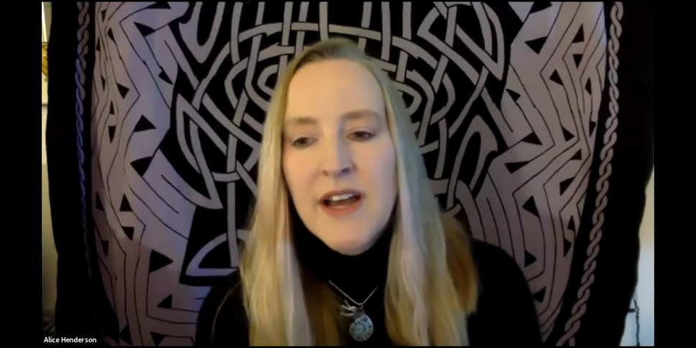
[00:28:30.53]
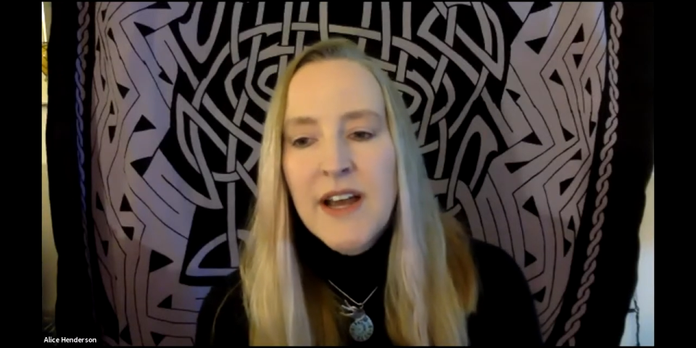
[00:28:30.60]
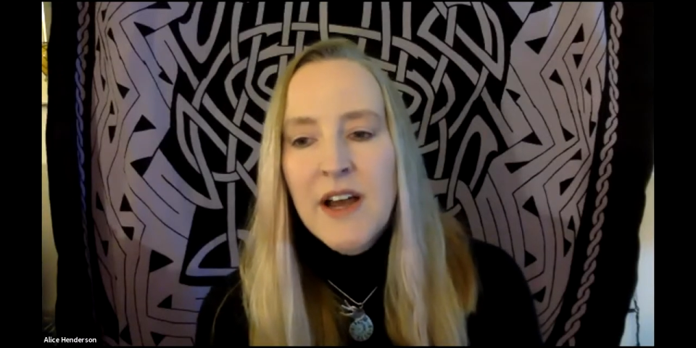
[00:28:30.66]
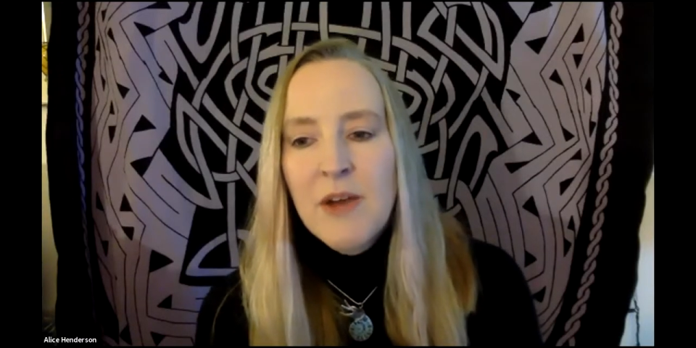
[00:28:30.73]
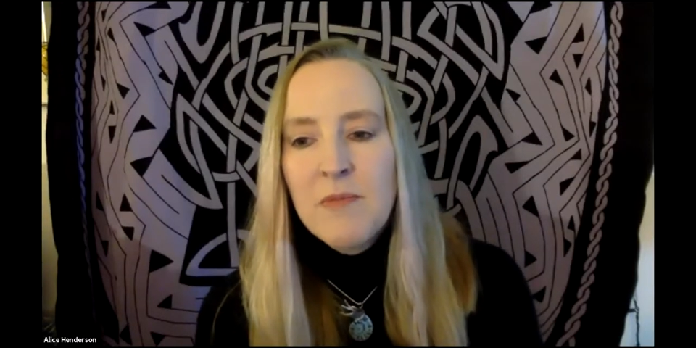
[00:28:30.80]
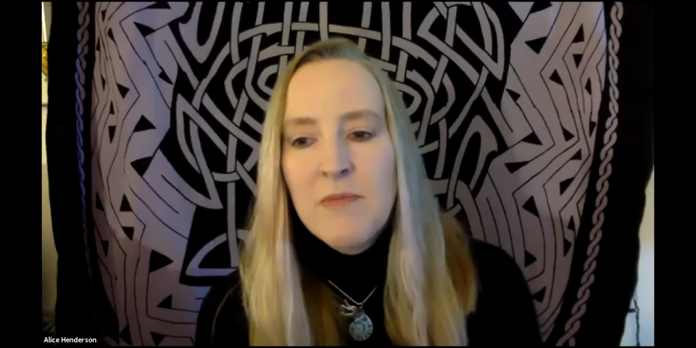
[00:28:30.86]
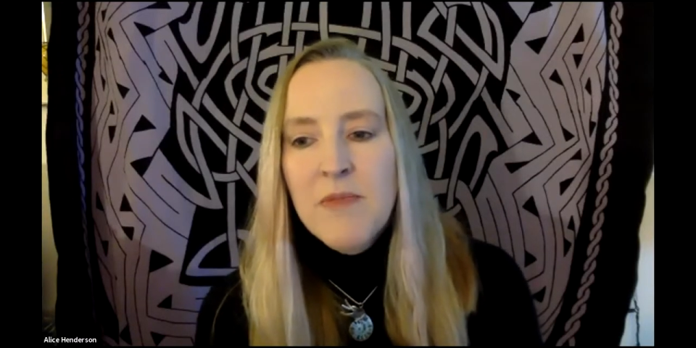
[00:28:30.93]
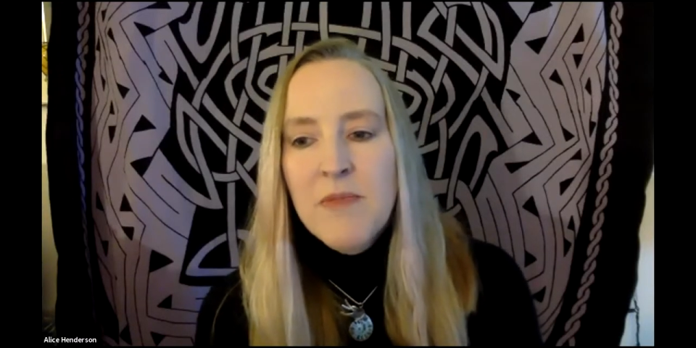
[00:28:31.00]

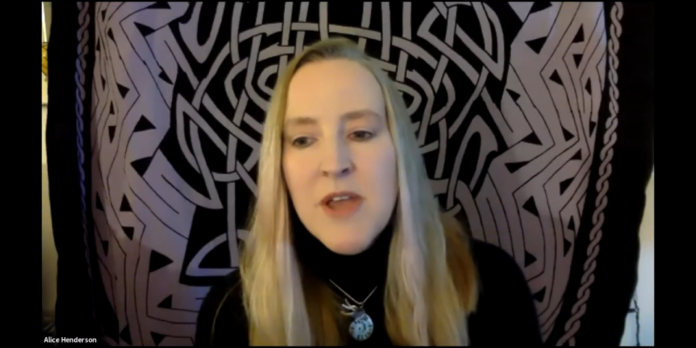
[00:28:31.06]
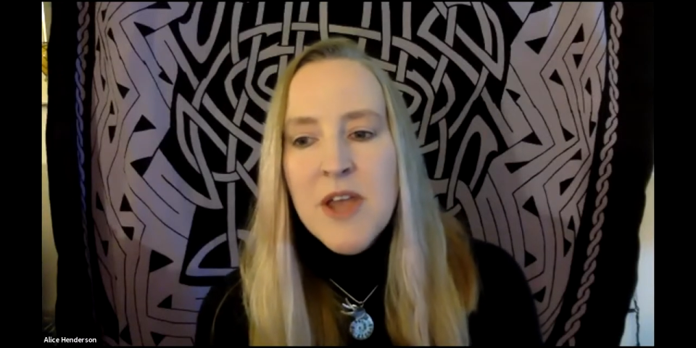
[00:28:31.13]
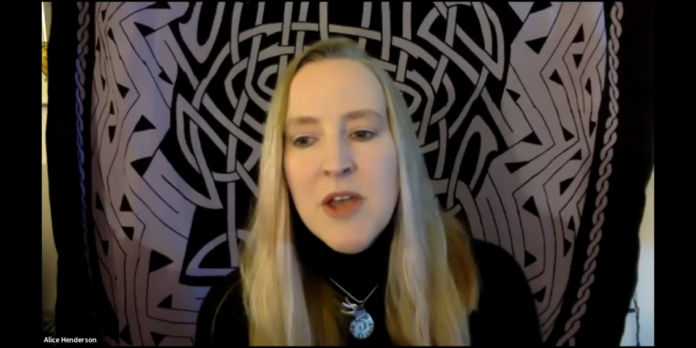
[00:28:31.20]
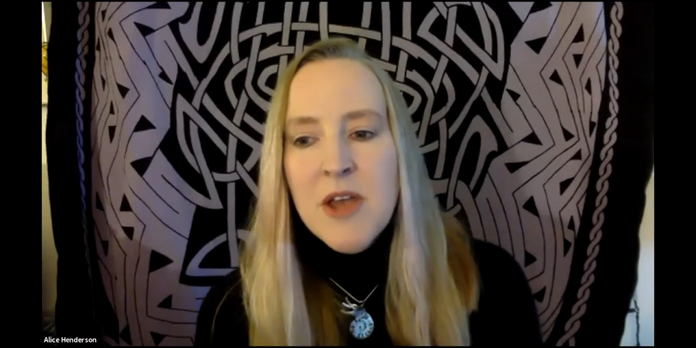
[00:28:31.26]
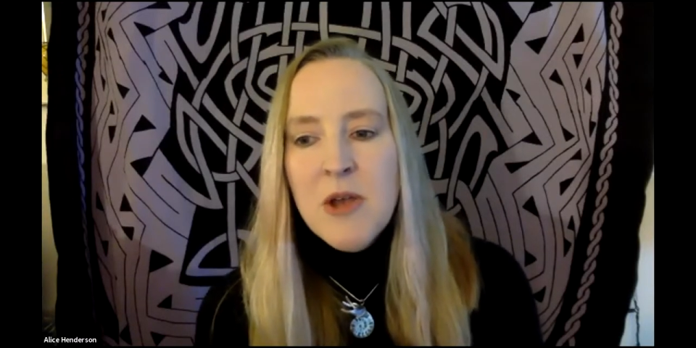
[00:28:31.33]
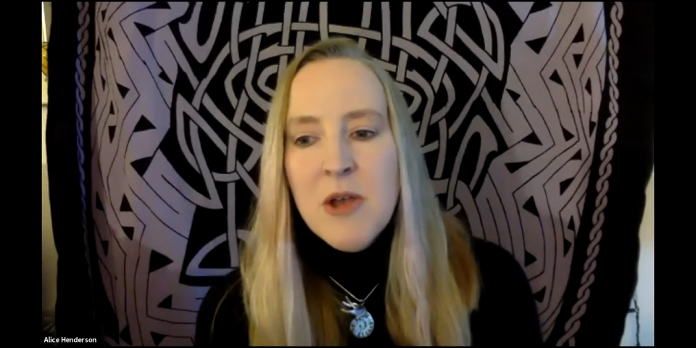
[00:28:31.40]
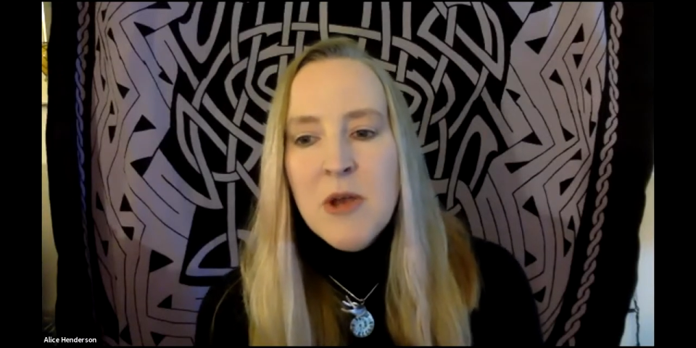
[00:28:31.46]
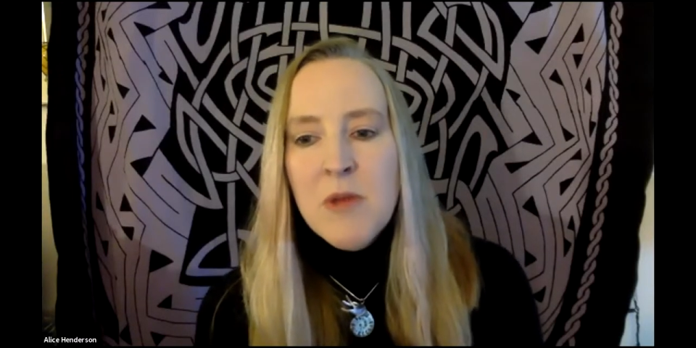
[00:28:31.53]

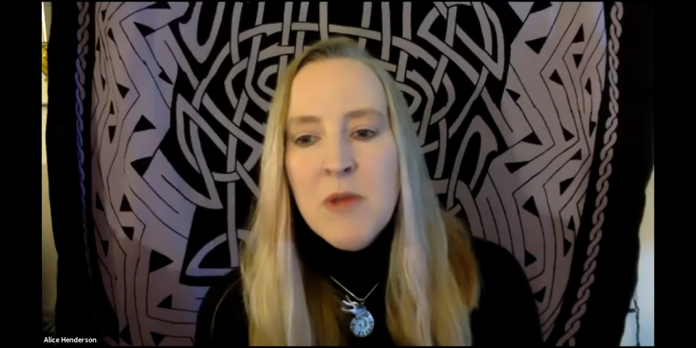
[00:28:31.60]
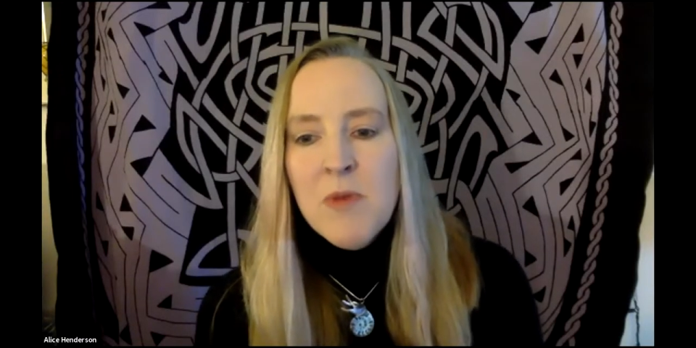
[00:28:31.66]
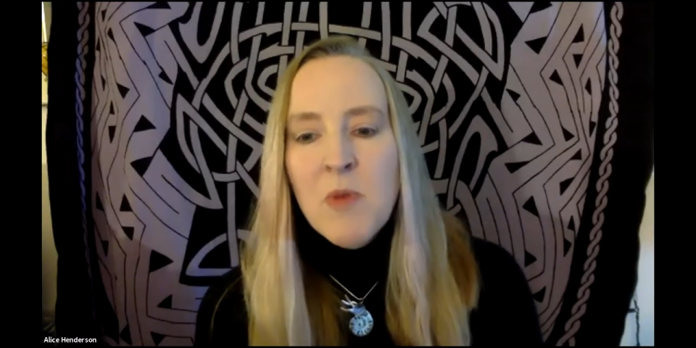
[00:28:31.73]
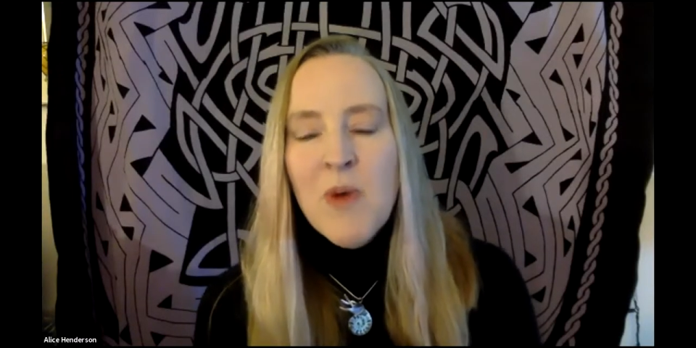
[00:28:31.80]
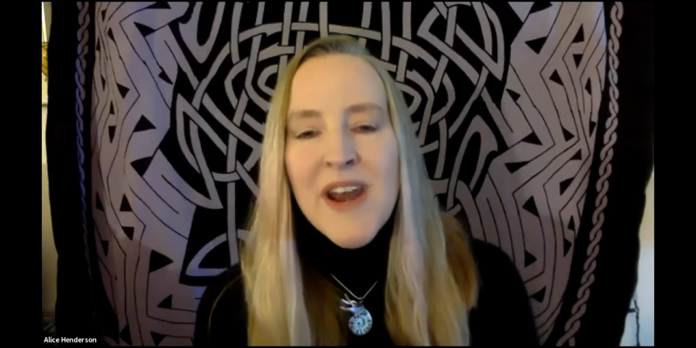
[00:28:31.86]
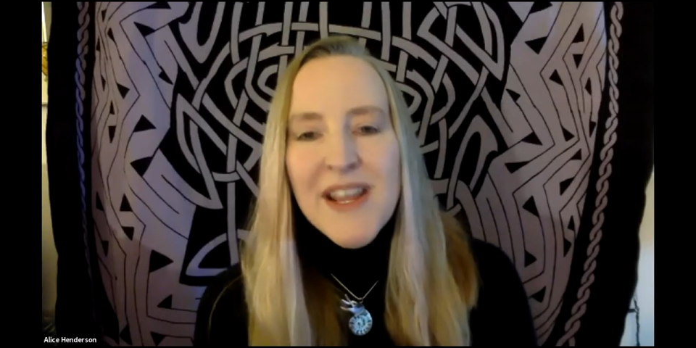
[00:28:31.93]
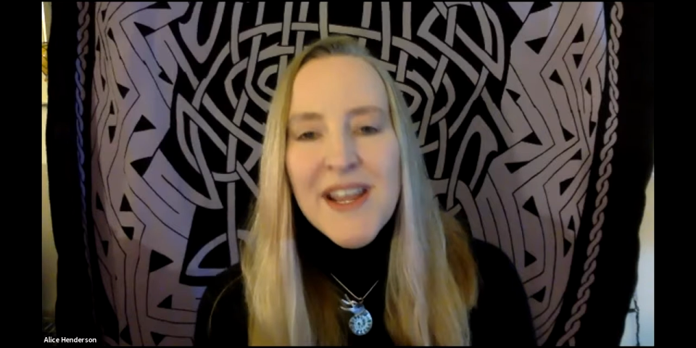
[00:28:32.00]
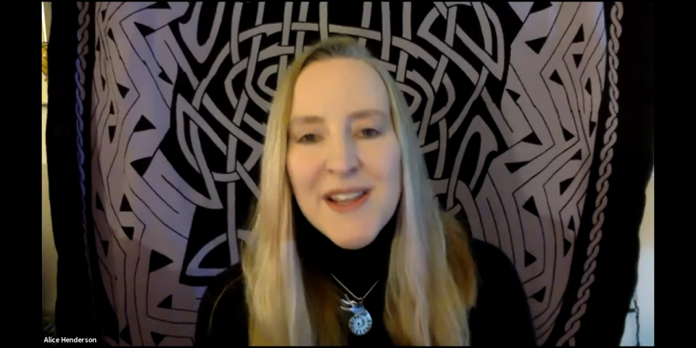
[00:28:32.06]
But
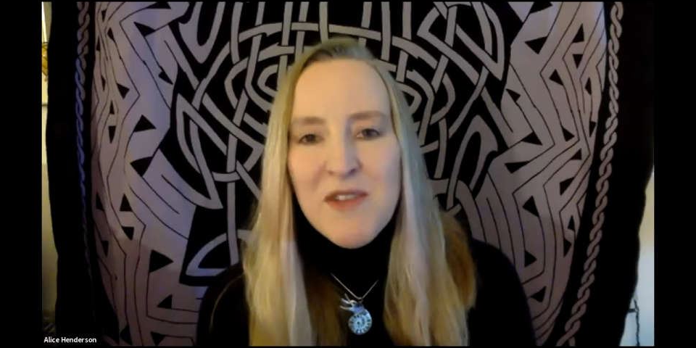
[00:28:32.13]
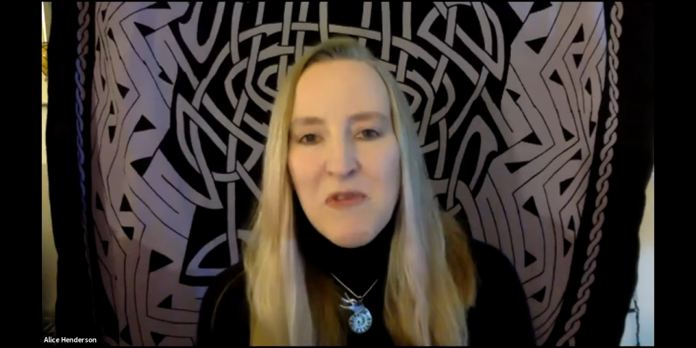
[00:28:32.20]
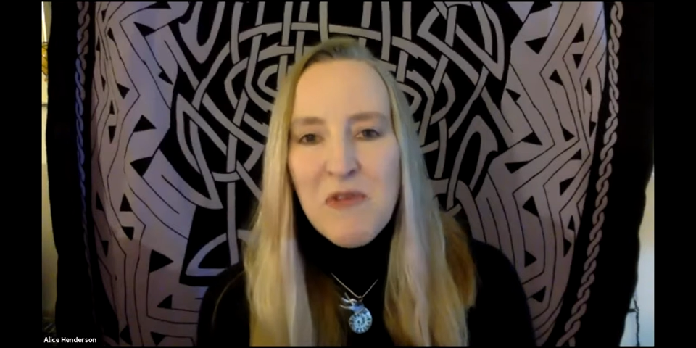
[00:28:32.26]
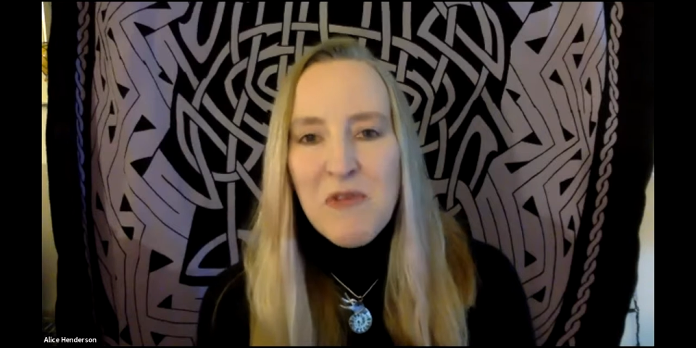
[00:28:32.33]
what I love